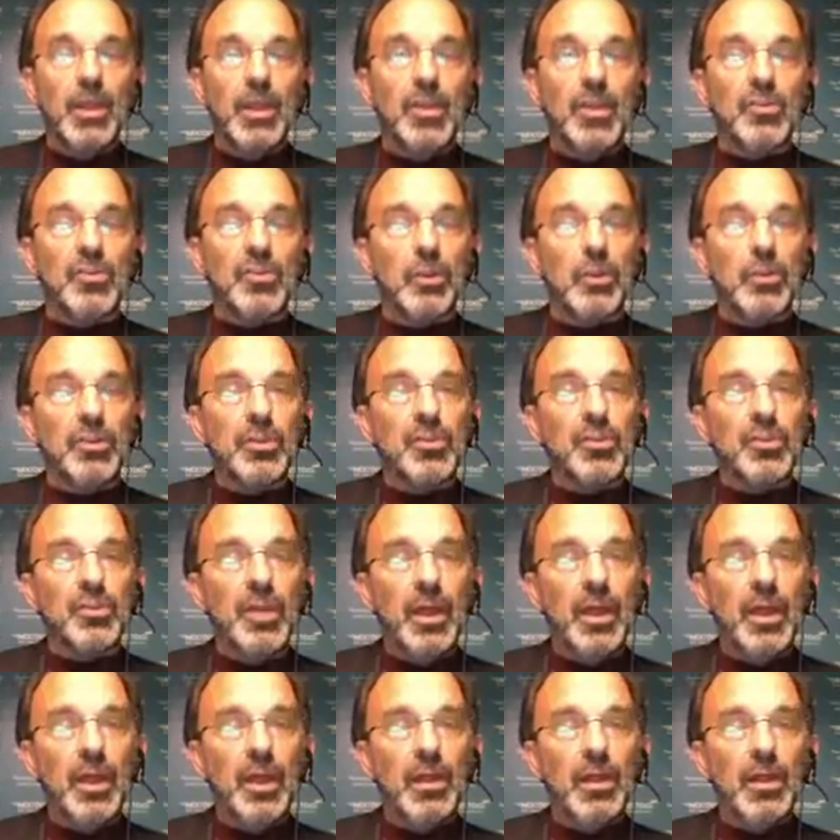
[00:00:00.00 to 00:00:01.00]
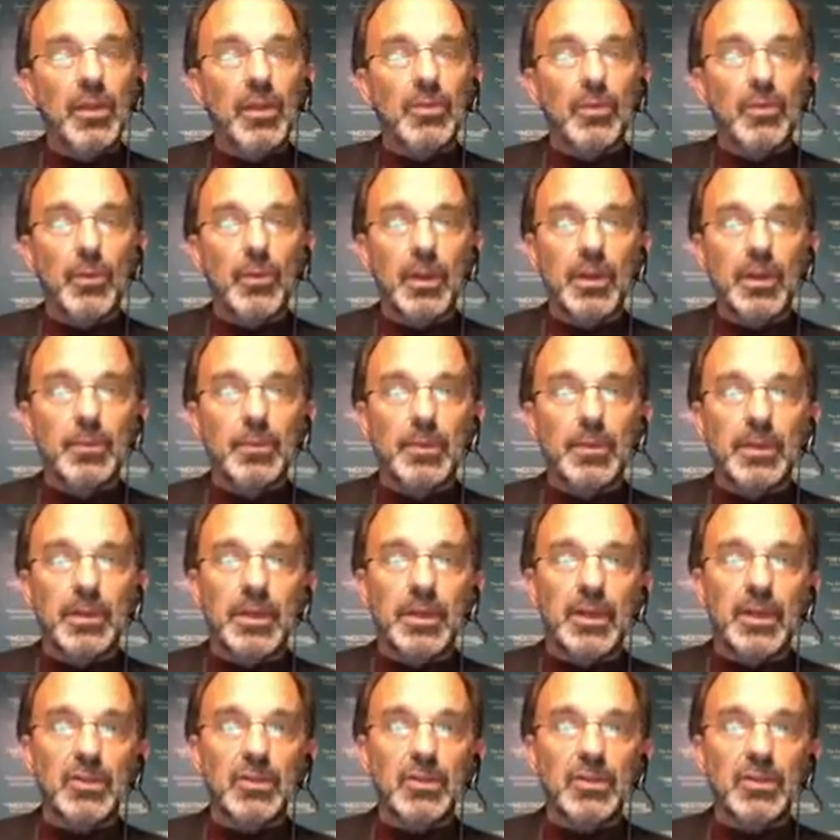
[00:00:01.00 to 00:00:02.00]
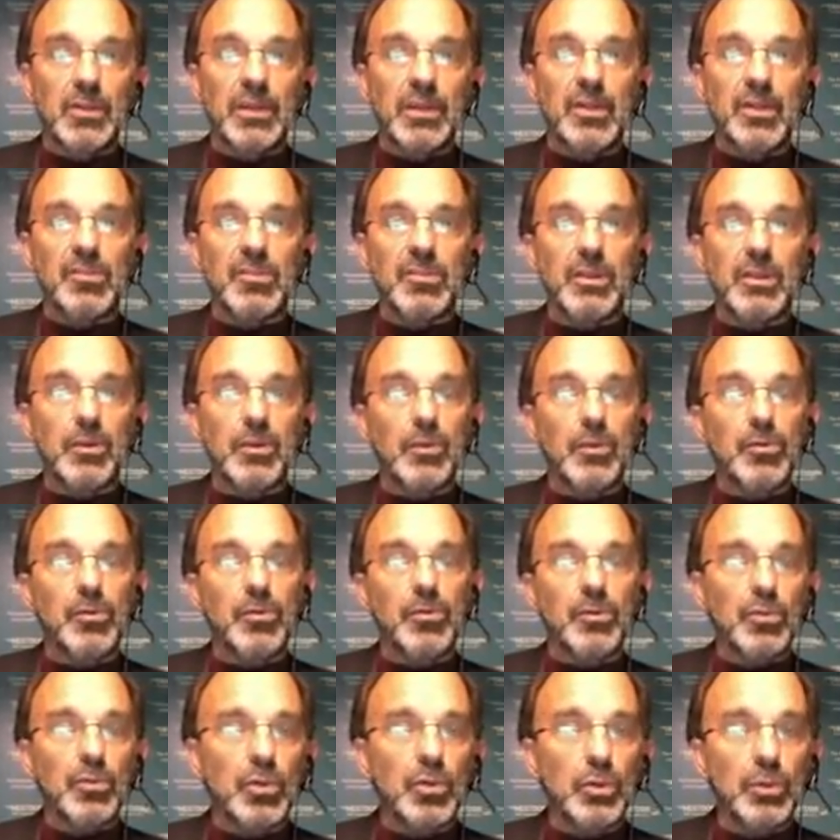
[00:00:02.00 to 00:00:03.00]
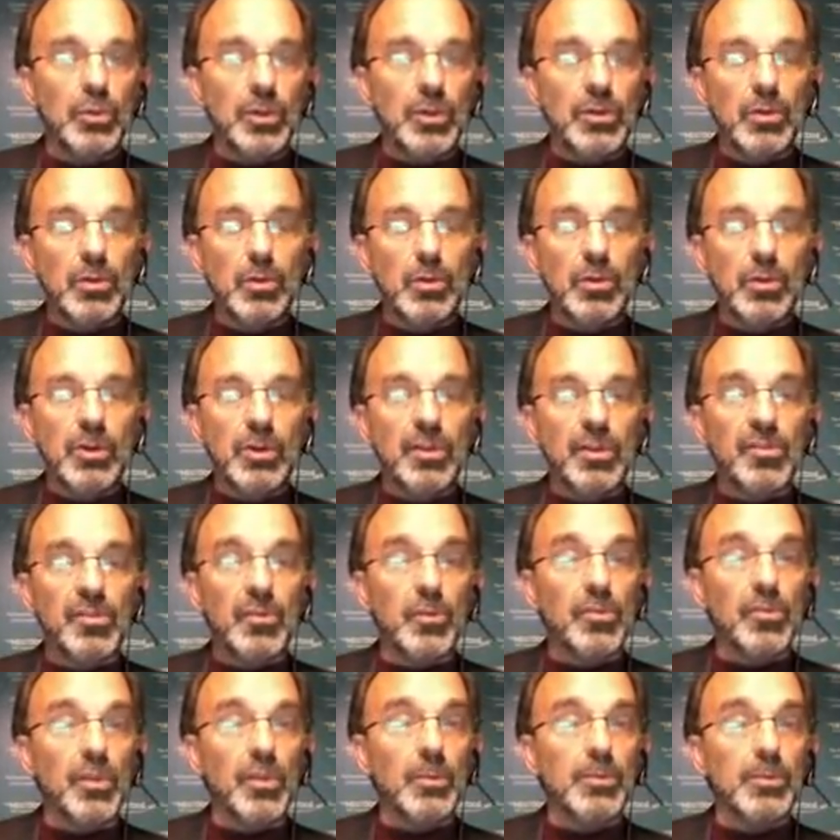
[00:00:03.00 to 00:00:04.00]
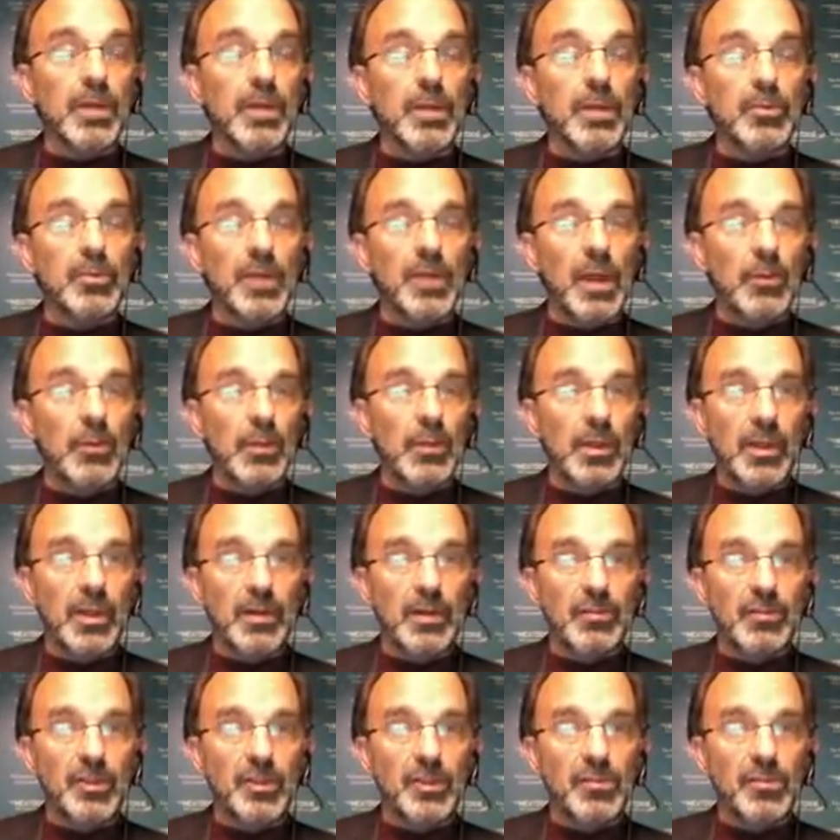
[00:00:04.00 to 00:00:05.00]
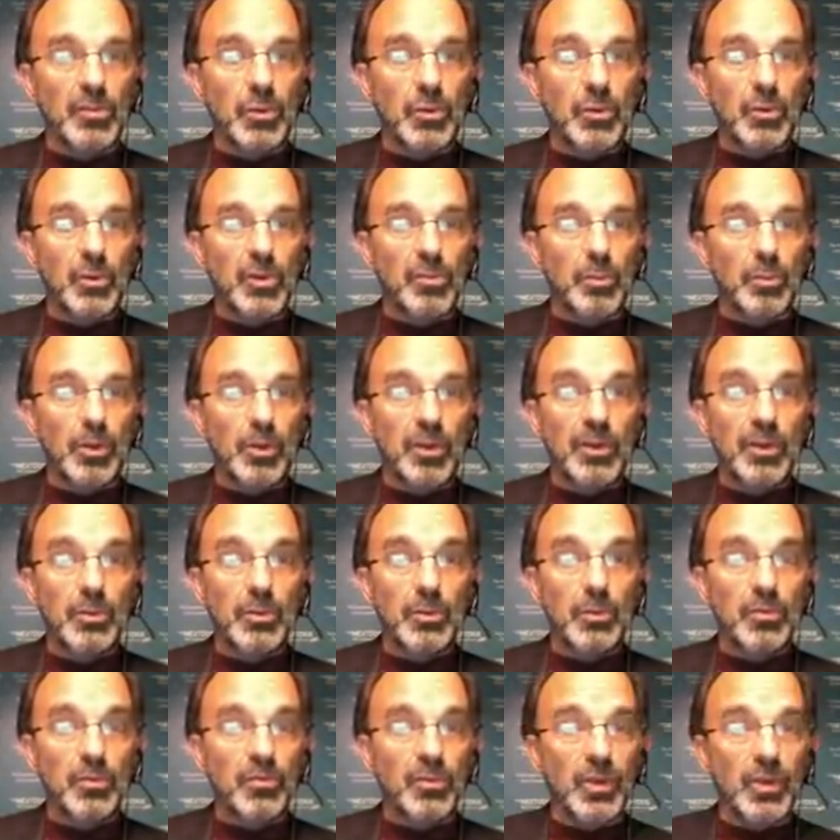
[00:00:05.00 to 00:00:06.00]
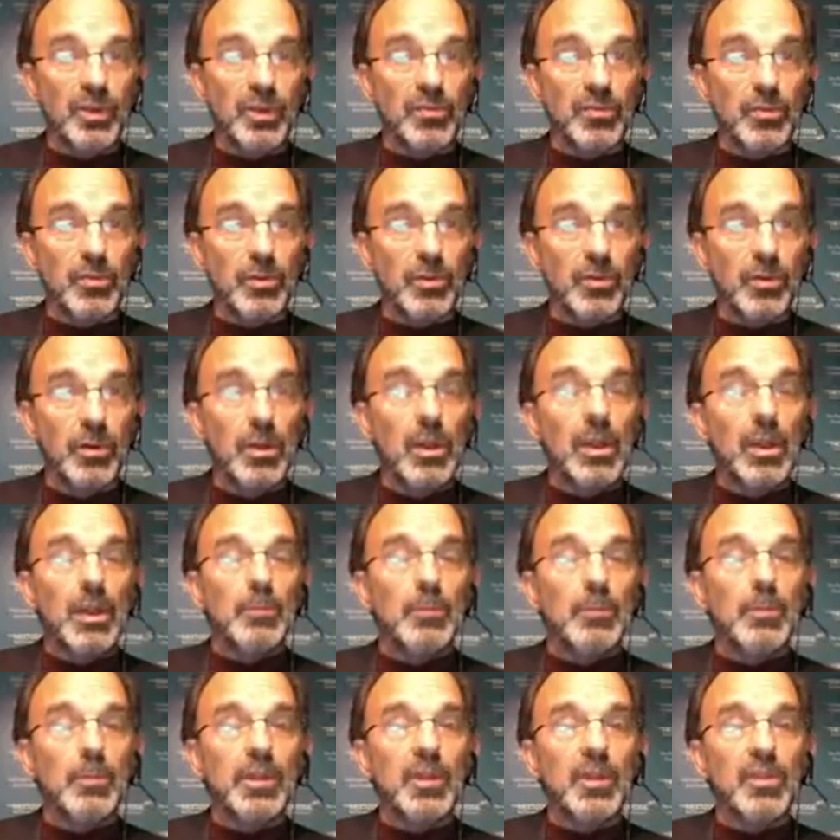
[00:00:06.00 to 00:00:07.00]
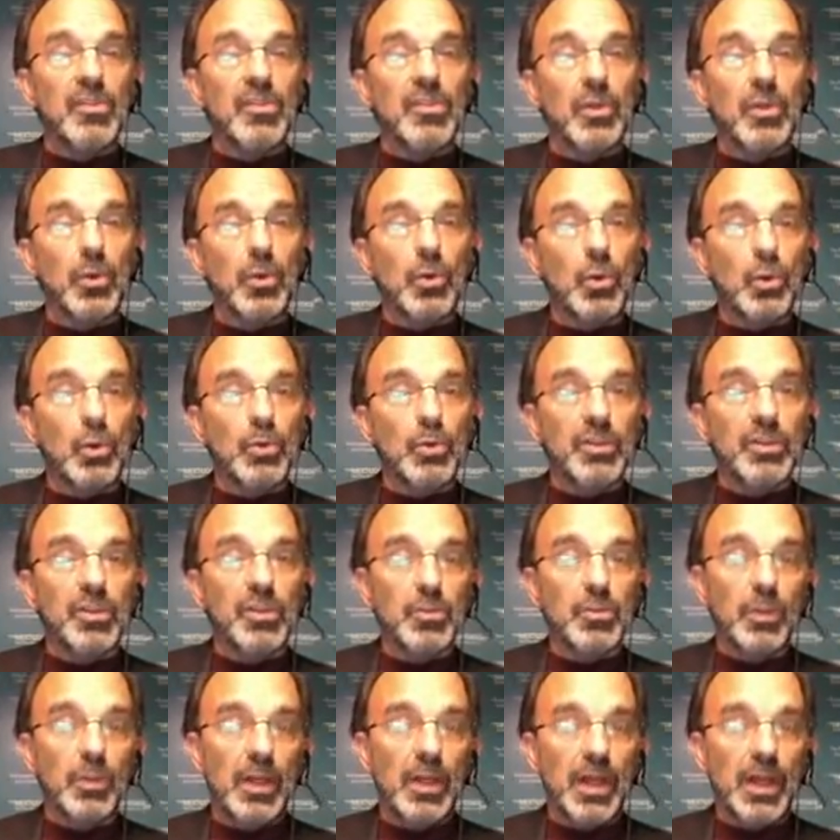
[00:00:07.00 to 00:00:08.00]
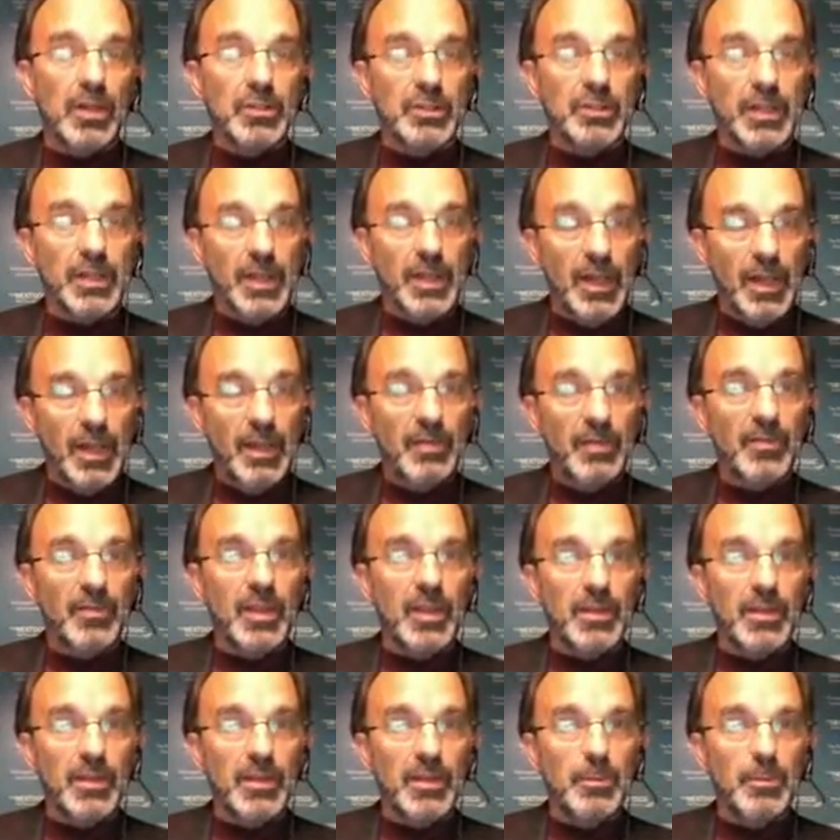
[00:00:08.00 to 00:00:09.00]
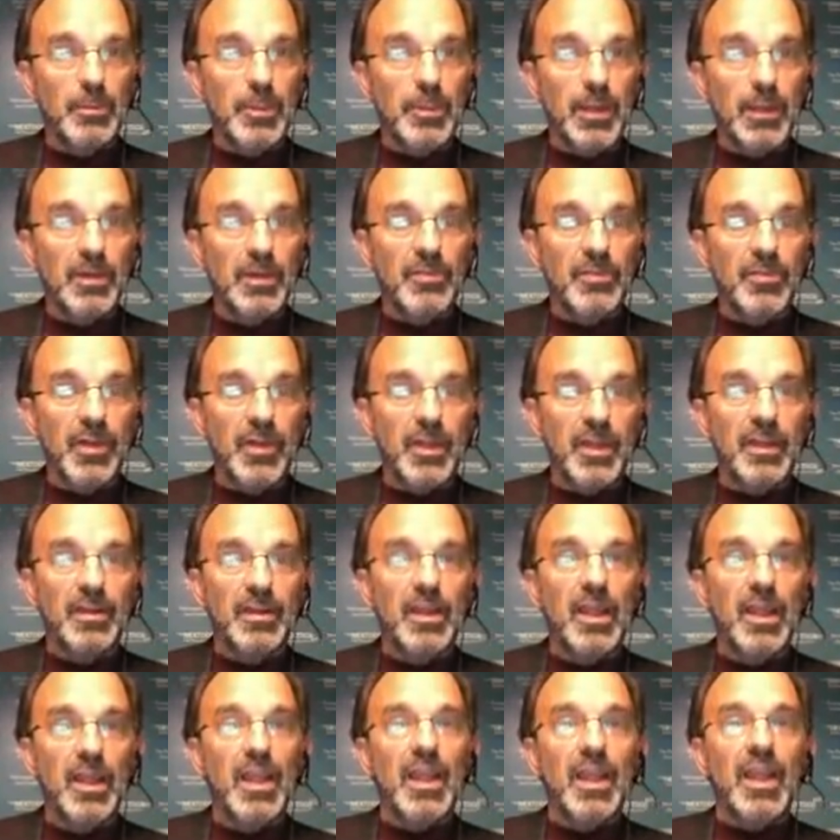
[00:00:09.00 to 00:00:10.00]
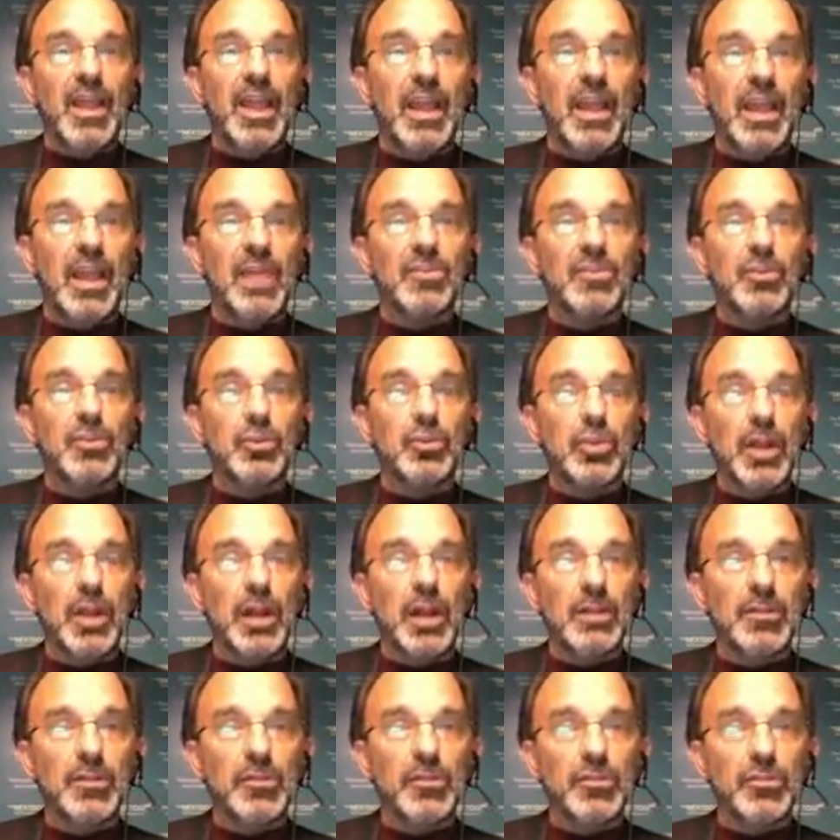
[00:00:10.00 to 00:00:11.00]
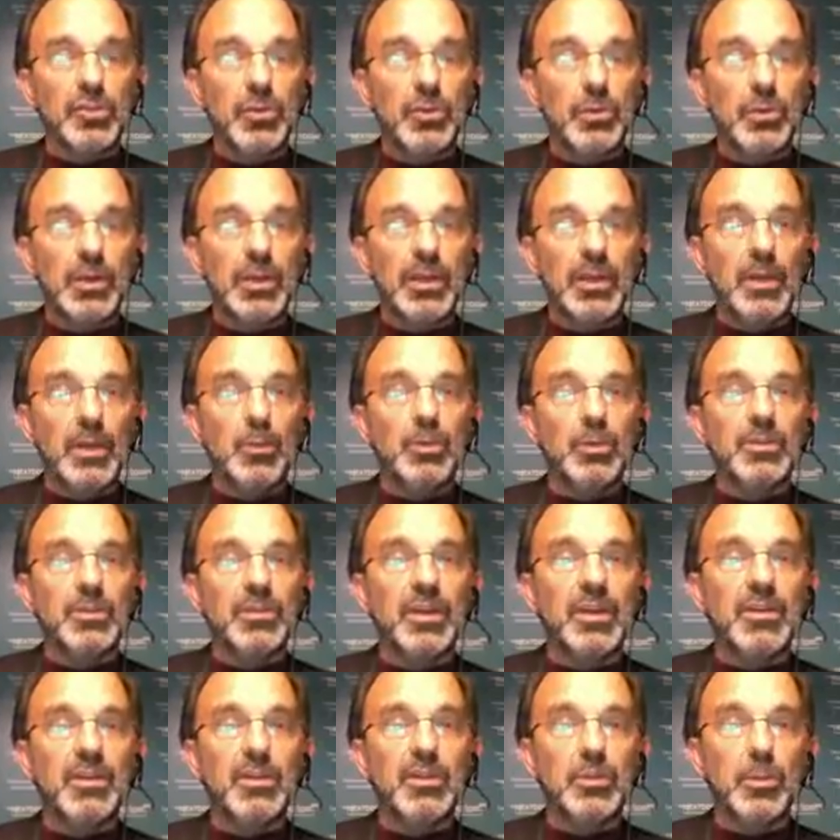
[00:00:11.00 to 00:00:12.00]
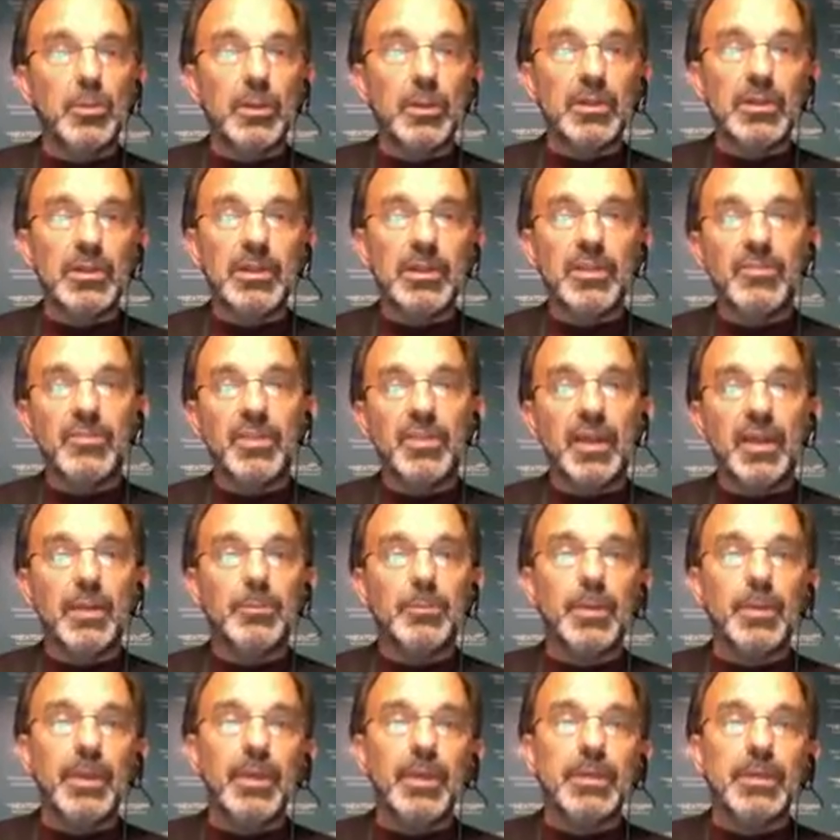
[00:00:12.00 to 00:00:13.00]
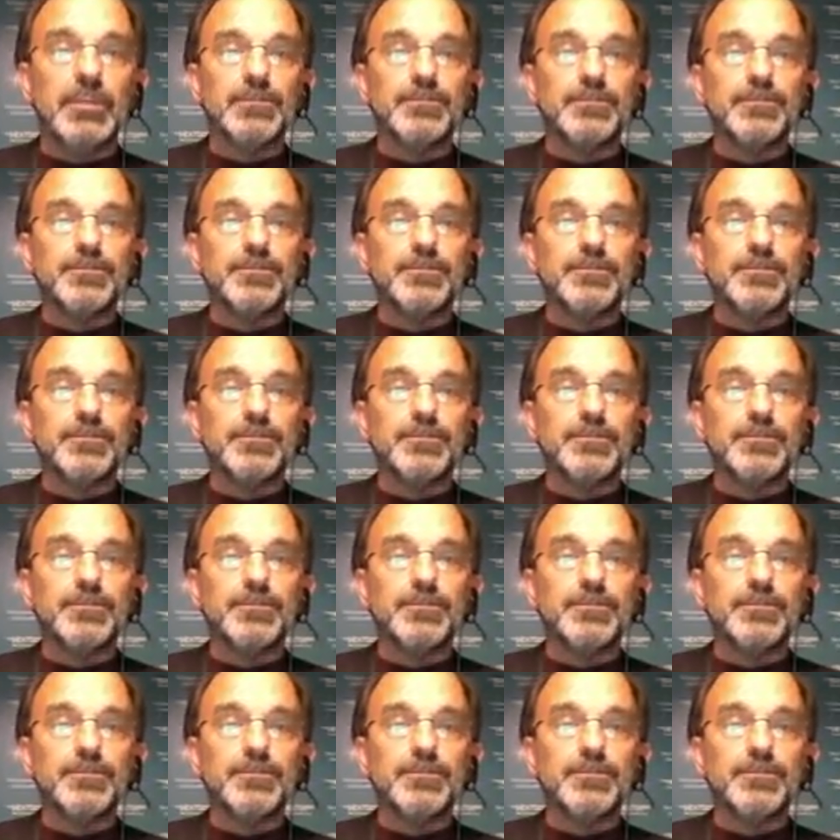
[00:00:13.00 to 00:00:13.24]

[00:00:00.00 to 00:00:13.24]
So instead, the recommendation is to use chewy toys, or sometimes I will have these toys put into a freezer because the coldness will actually have a numbing effect, and as the child is chewing, it will tend to relieve that pain.